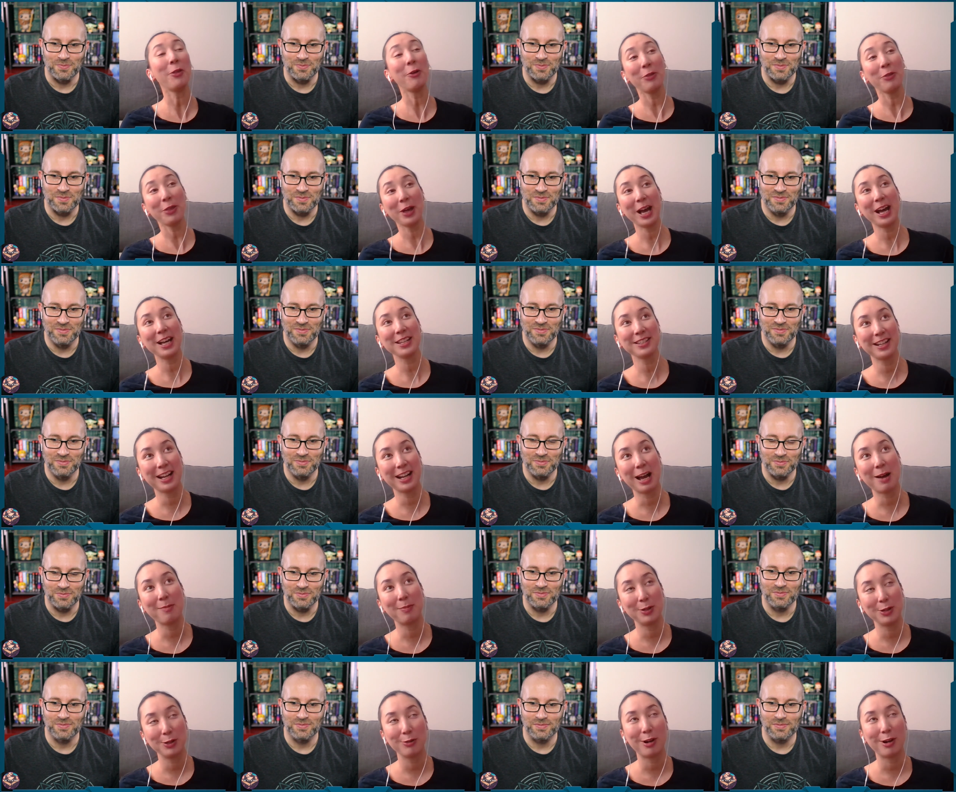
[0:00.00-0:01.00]
Speaker 1: although that hasn't
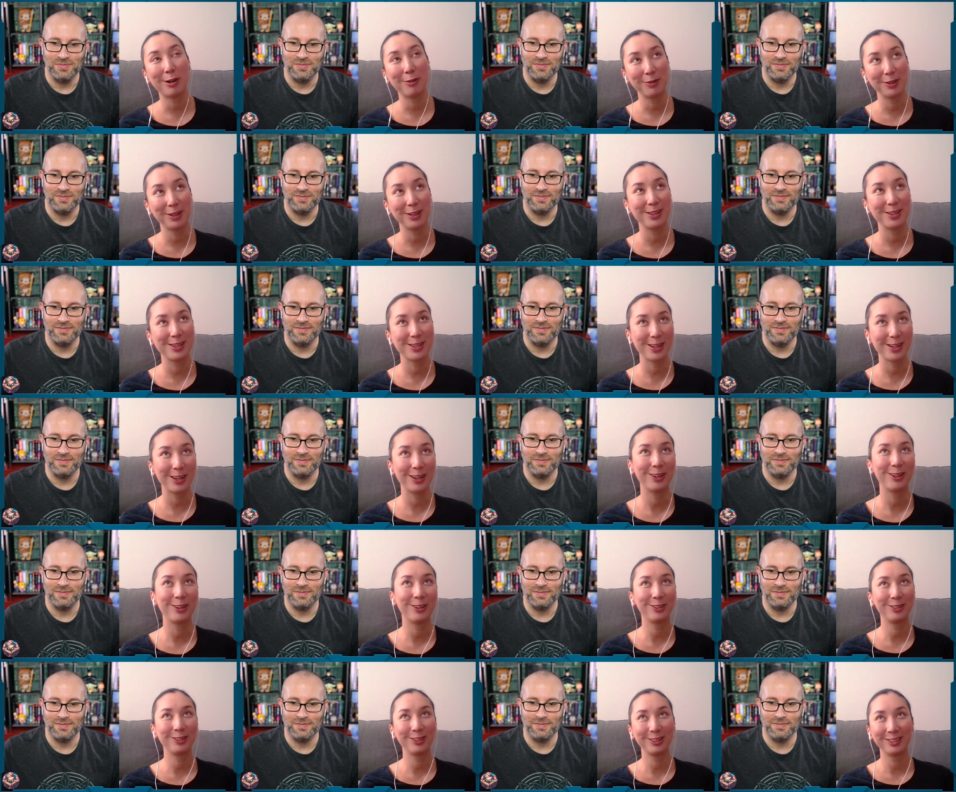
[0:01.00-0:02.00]
happened too often.
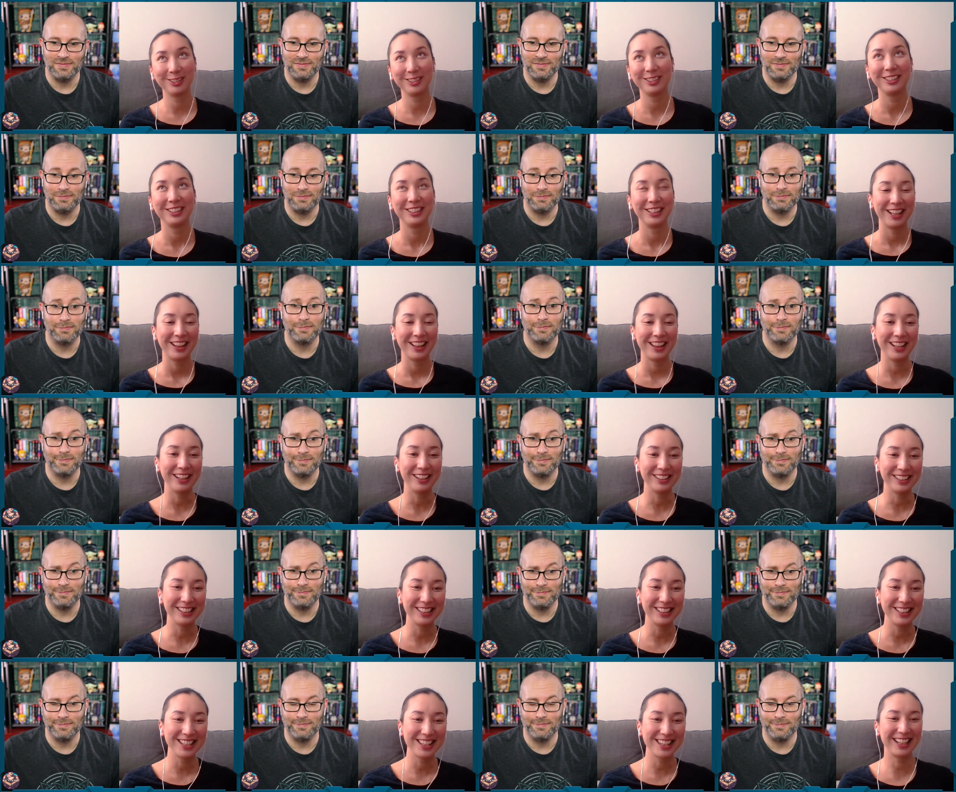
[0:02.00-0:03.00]
So thank
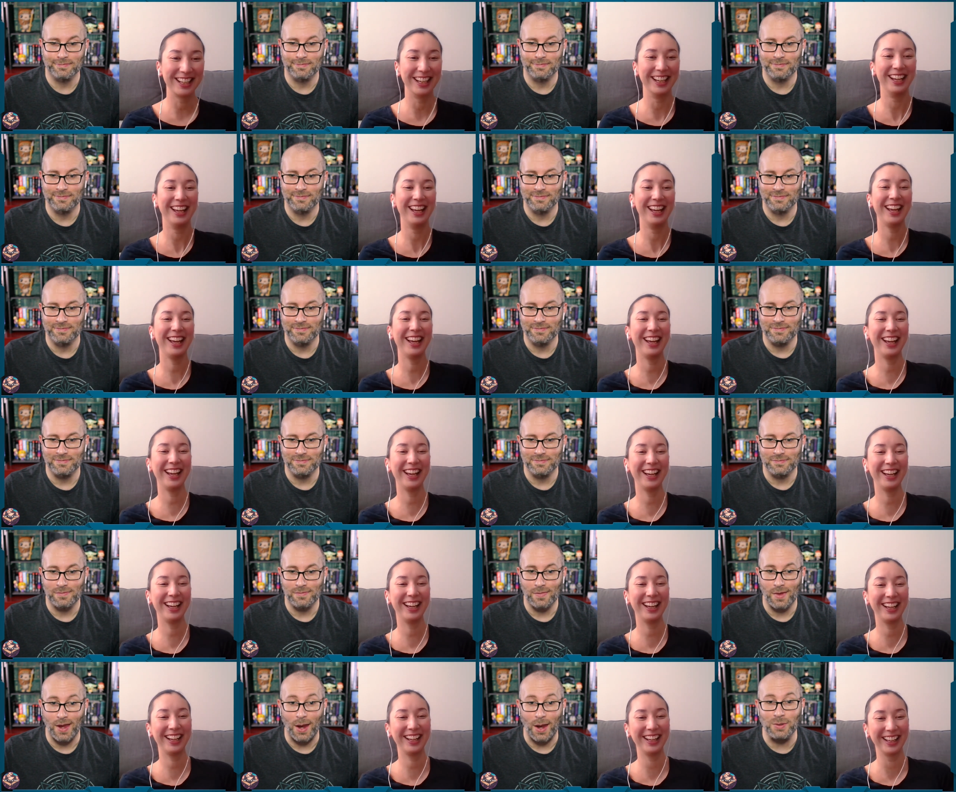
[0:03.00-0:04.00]
goodness.
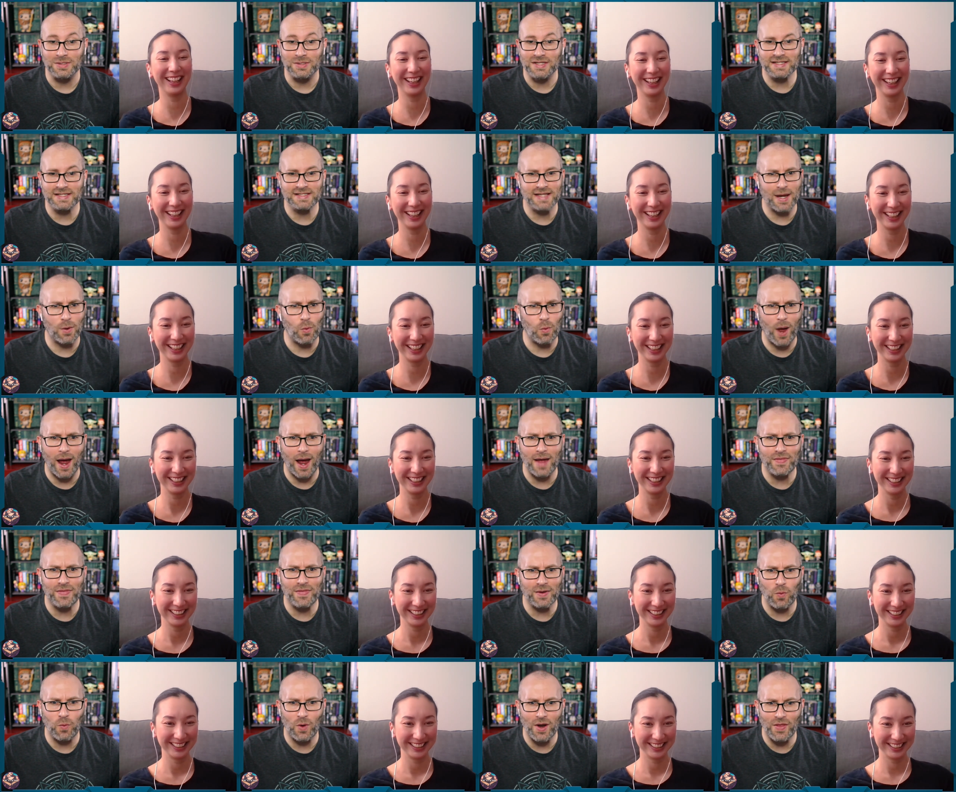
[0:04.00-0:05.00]
Speaker 2: I was going to say, well, I
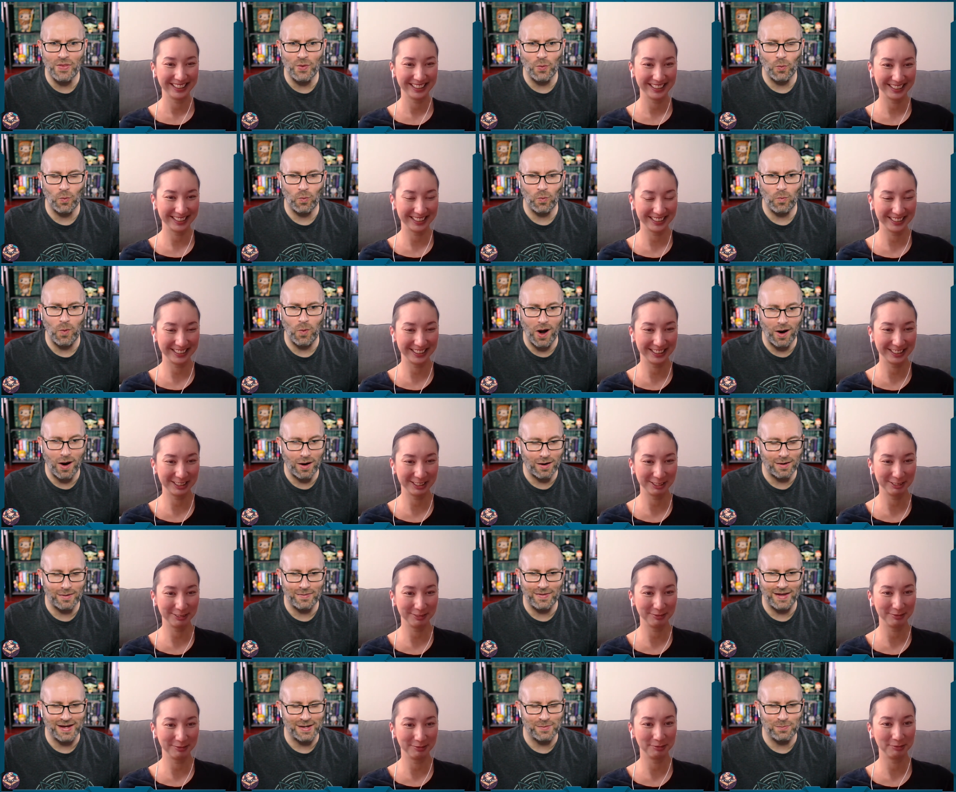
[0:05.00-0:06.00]
think one of the hard,
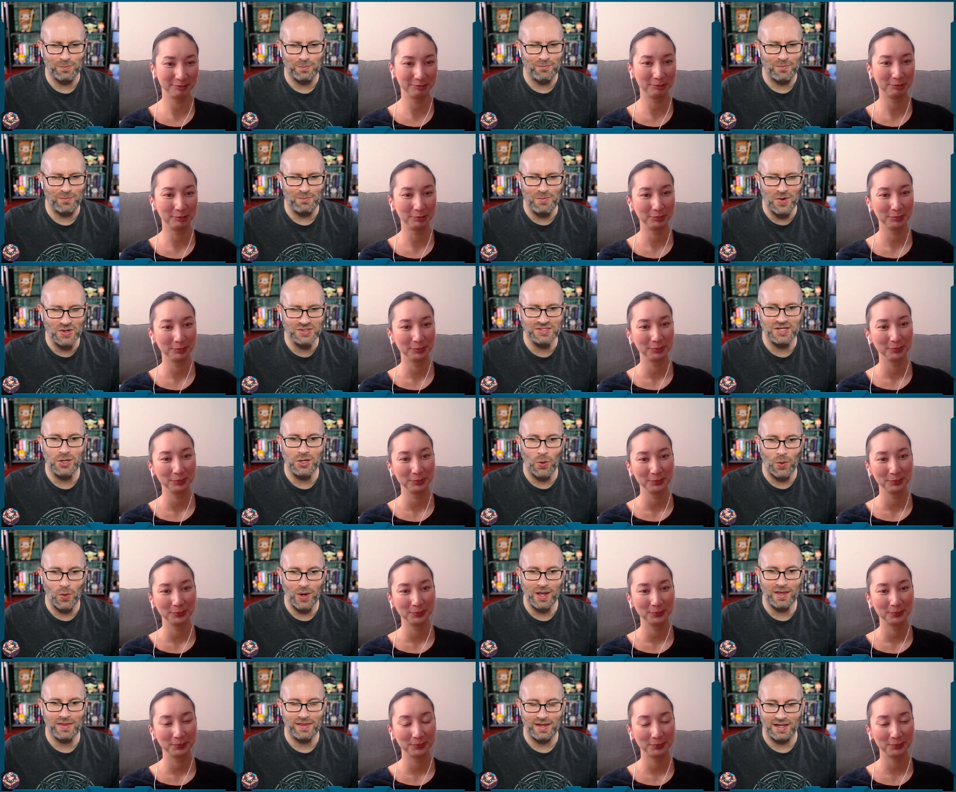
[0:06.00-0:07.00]
like, most
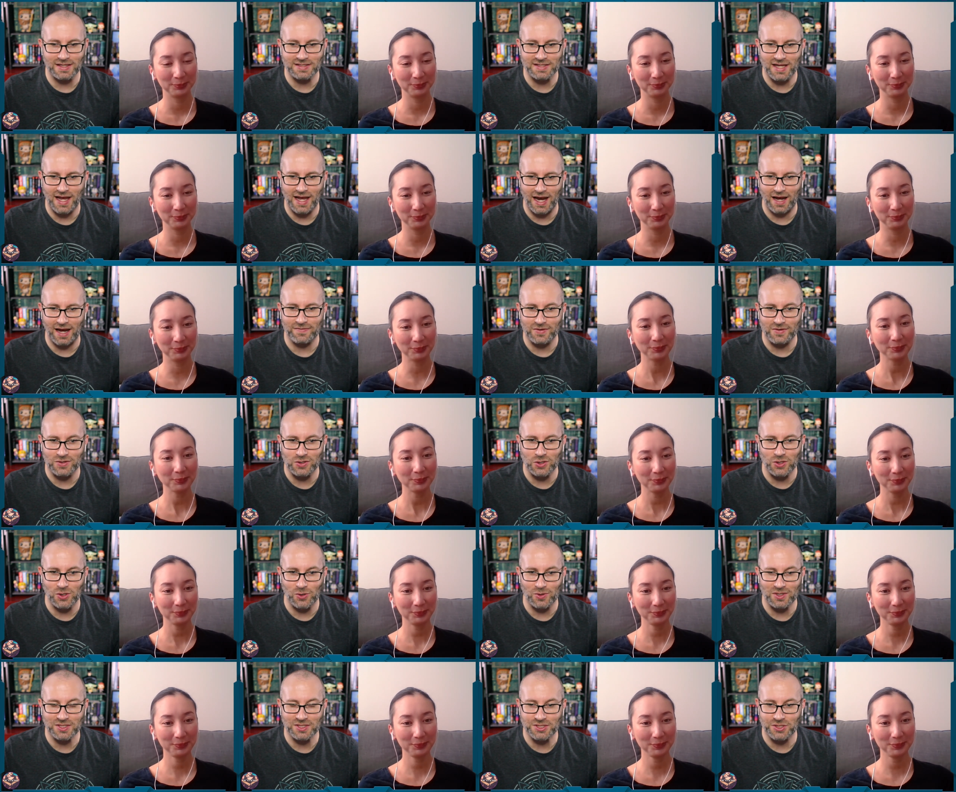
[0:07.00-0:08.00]
annoying things to have to do
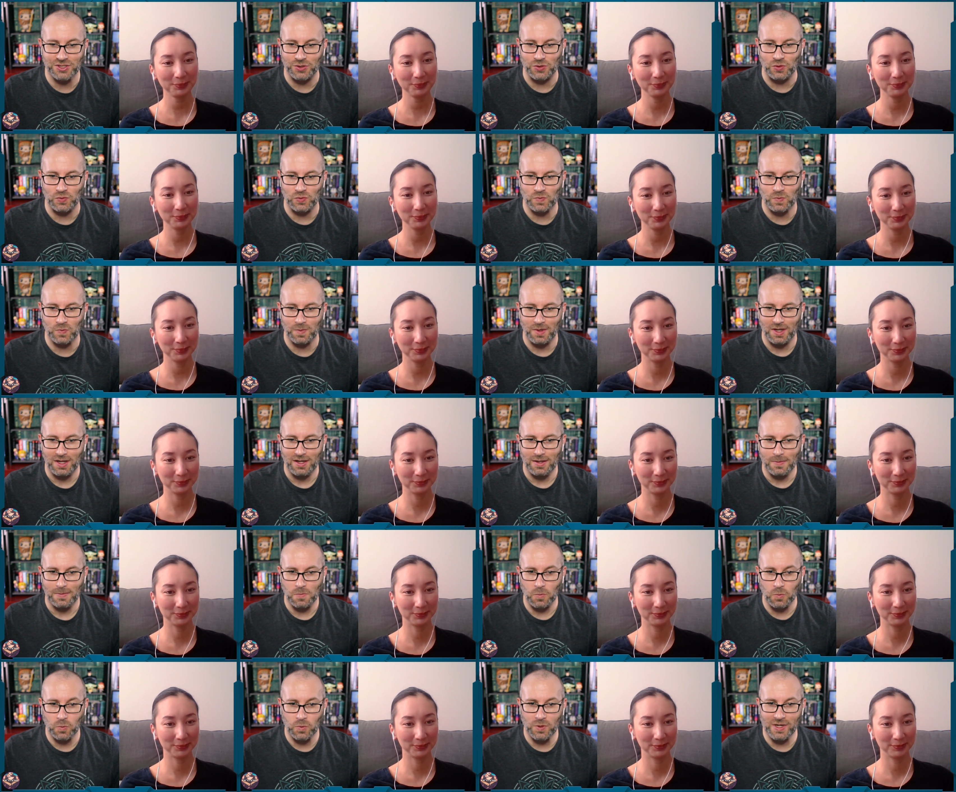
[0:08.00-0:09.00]
is to
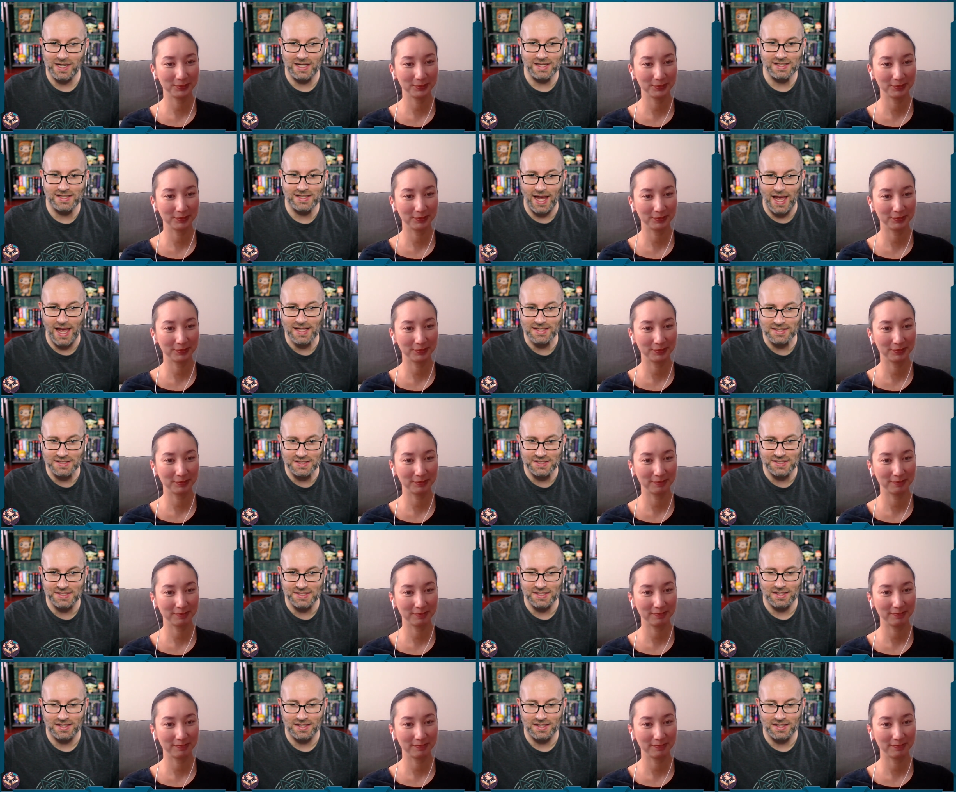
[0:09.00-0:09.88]
retense